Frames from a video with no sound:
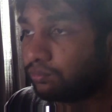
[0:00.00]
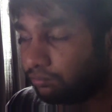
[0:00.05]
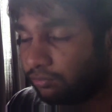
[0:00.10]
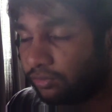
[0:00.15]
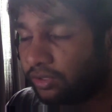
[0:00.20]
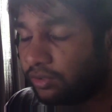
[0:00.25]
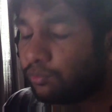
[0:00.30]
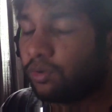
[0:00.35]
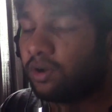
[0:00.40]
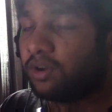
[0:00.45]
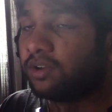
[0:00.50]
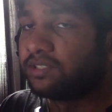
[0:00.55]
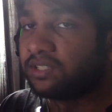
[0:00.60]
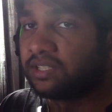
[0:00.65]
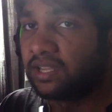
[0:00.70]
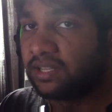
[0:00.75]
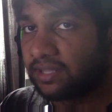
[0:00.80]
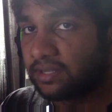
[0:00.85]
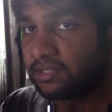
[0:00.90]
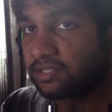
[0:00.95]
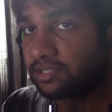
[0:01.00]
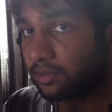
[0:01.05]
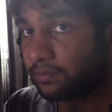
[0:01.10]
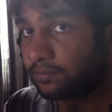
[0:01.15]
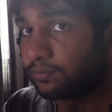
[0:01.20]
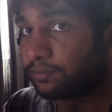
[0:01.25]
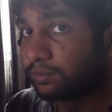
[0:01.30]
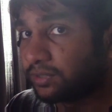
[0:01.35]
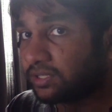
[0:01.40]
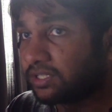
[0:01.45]
really wanted to get that sculpt
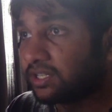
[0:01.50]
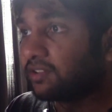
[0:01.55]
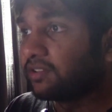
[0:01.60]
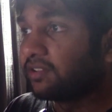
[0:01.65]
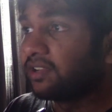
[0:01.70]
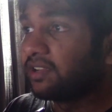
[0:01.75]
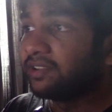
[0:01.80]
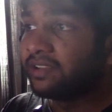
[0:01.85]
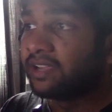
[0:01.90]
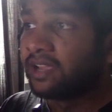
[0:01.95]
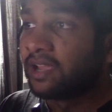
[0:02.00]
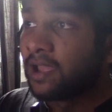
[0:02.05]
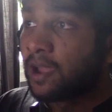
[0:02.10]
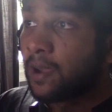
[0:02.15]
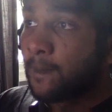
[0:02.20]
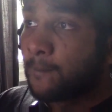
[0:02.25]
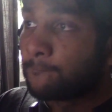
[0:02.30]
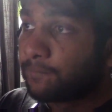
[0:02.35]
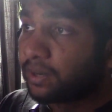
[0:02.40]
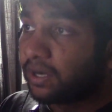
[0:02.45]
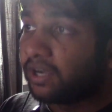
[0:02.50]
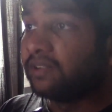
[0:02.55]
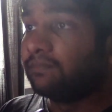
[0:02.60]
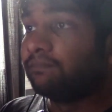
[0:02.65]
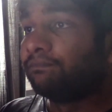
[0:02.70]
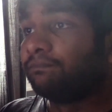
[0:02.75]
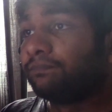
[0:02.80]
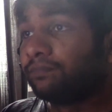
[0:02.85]
particularly, but